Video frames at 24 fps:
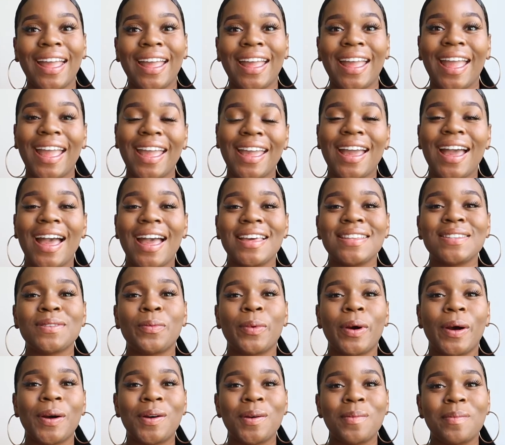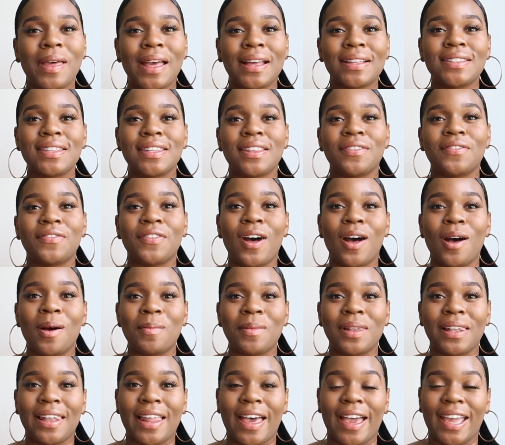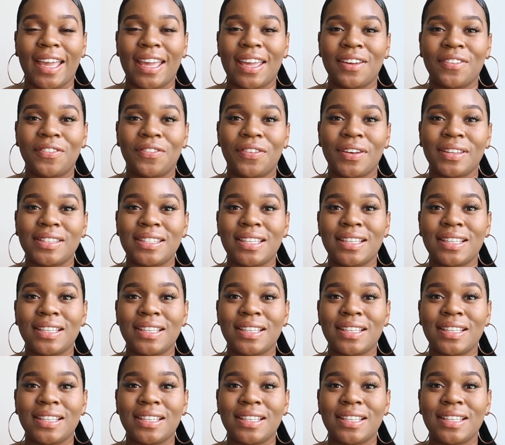hey guys, welcome back to the VALM life.